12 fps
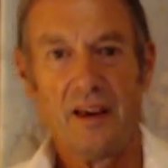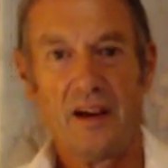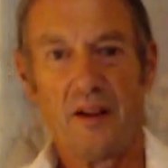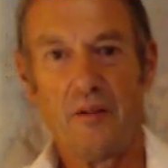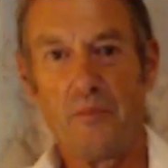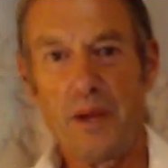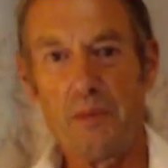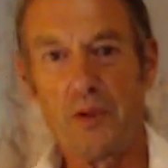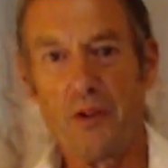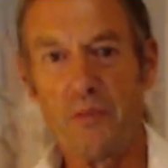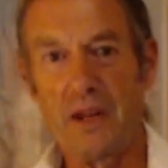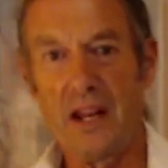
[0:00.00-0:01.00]
People
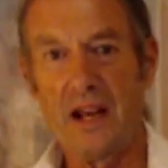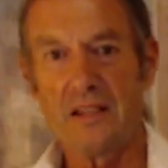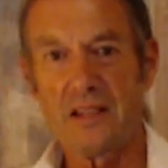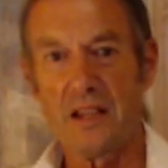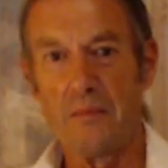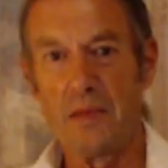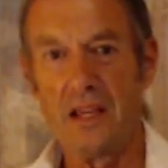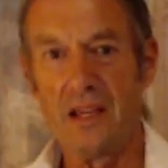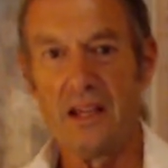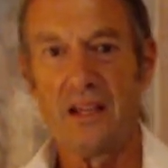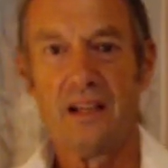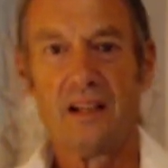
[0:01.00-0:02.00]
have been asking me
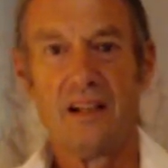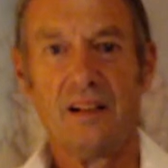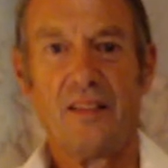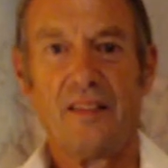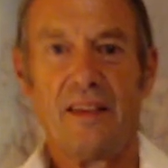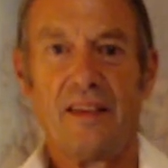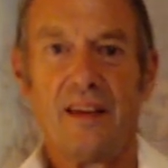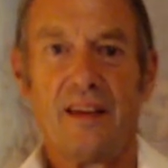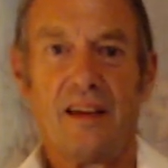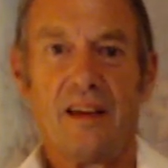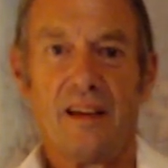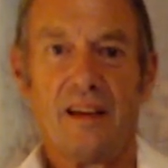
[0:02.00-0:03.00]

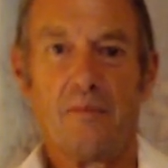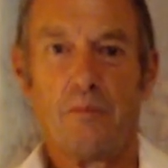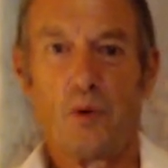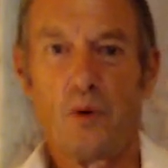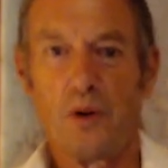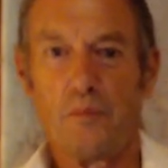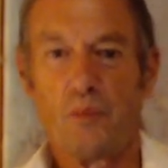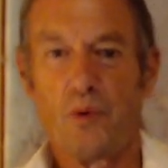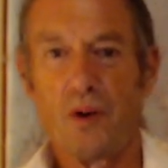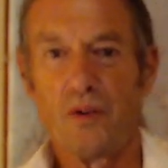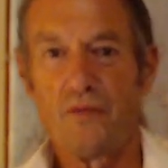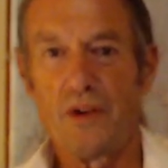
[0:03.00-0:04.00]
more and
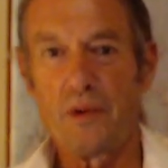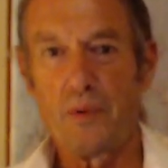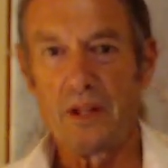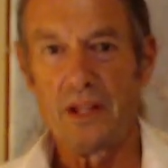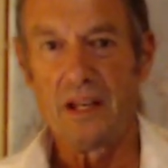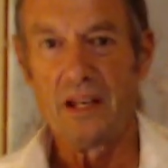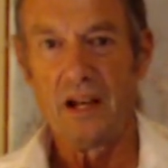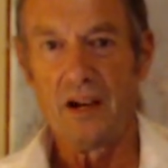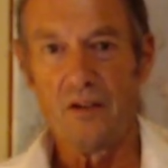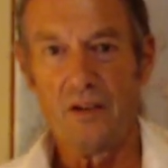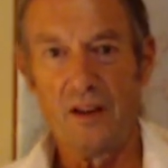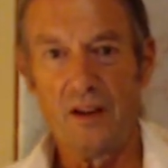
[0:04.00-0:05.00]
more frequently now,
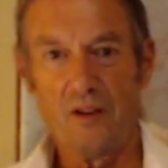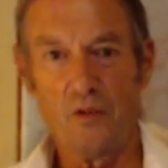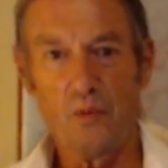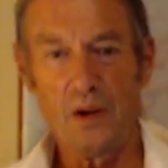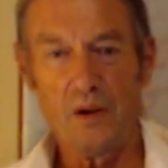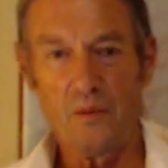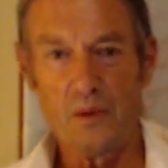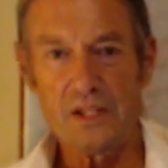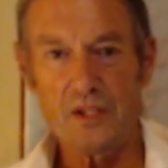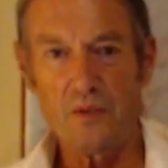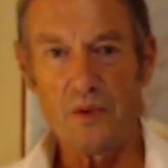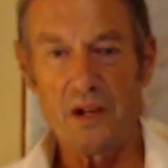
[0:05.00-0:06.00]
what's
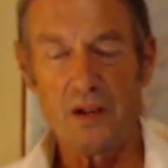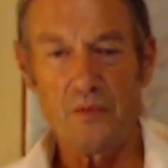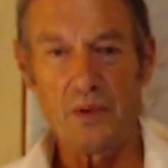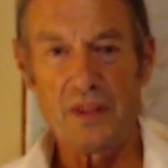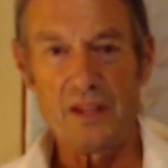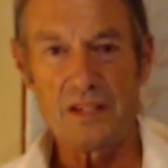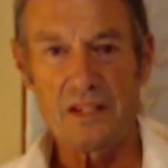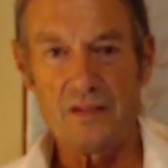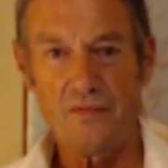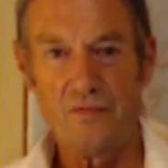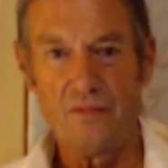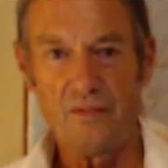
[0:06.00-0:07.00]
going on with this
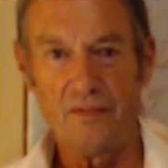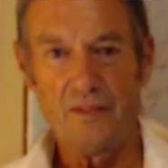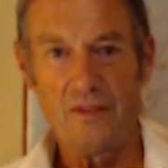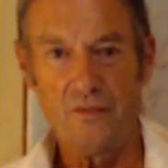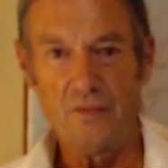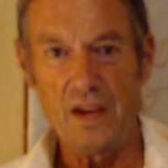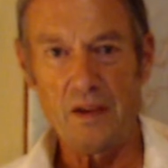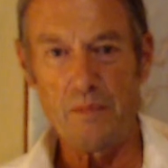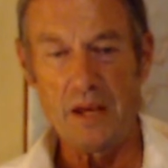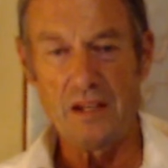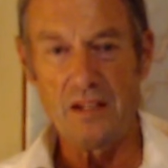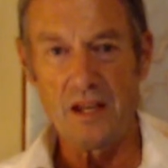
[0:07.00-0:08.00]
fake
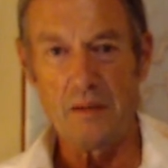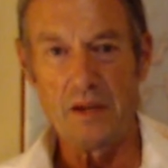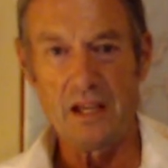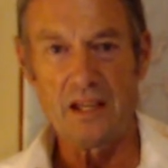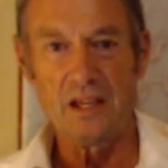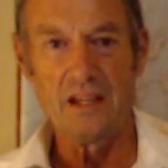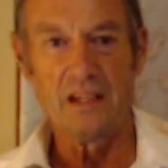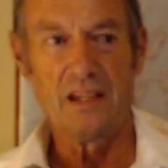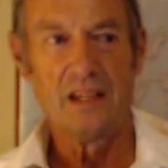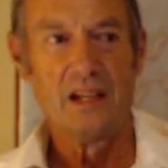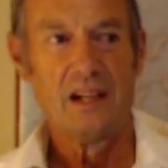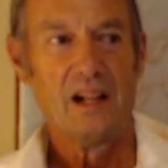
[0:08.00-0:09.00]
pandemic and
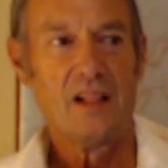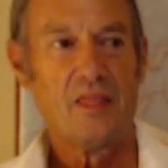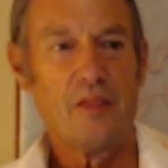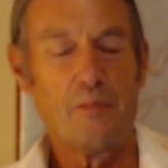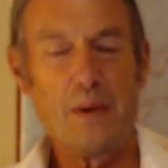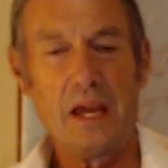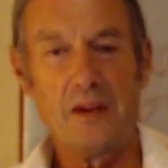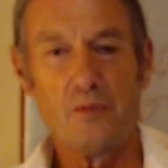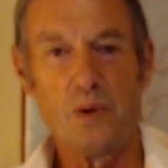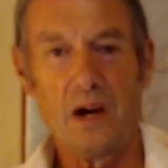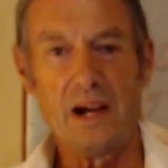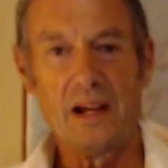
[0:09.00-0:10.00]
the paid
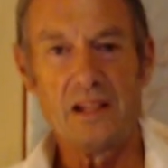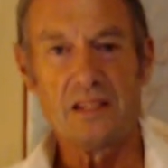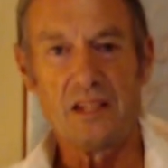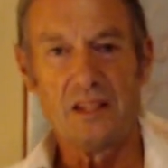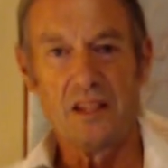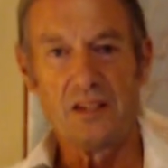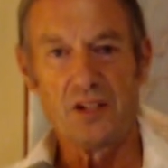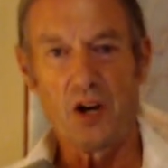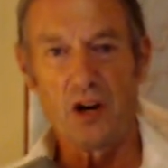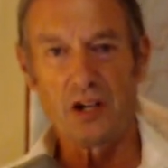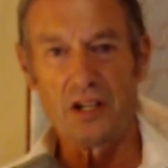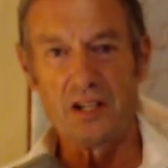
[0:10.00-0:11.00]
riots and the
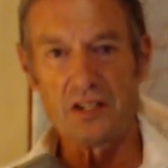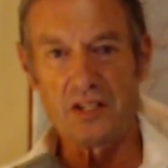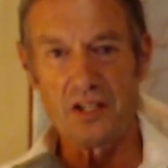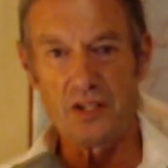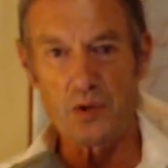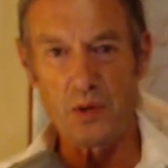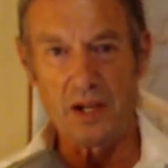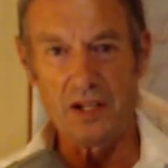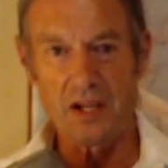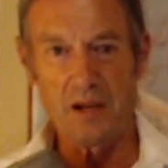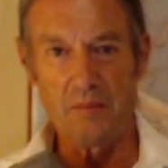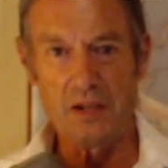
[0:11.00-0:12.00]
darkness that's trying to
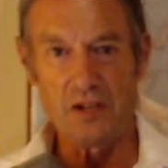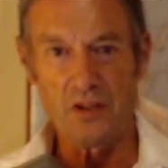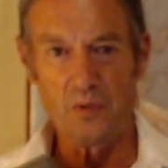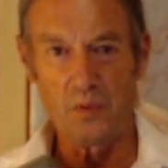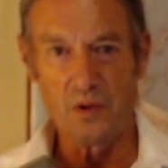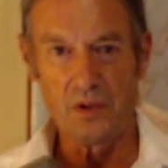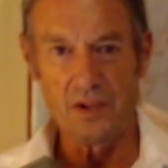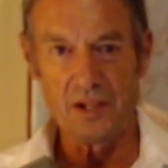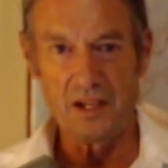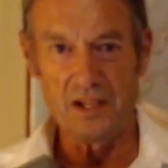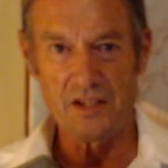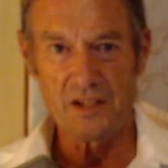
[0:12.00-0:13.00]
come into the world and
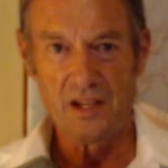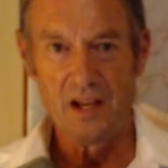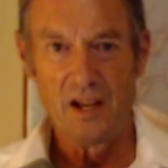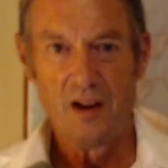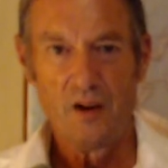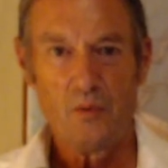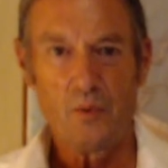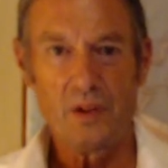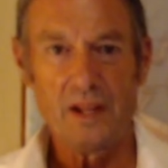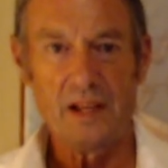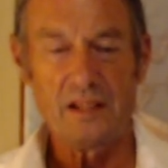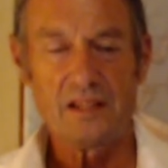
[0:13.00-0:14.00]
is really
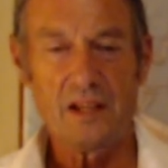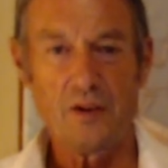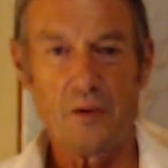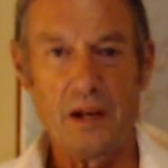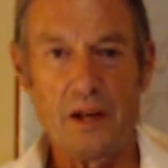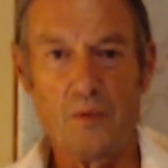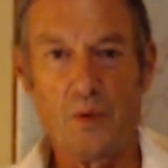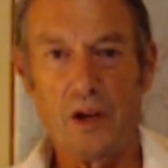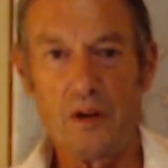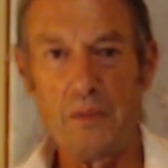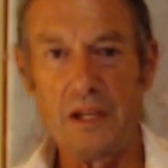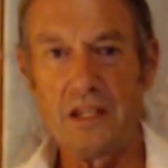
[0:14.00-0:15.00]
accelerating. We're going to
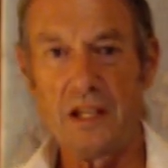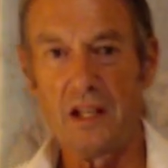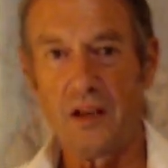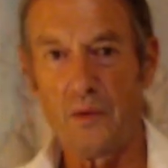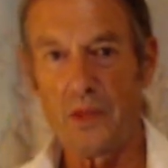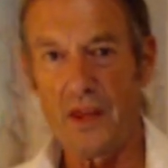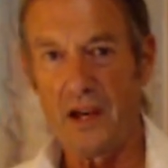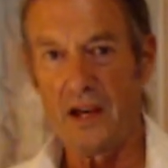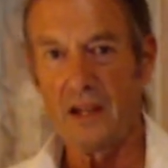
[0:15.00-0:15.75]
be dealing with that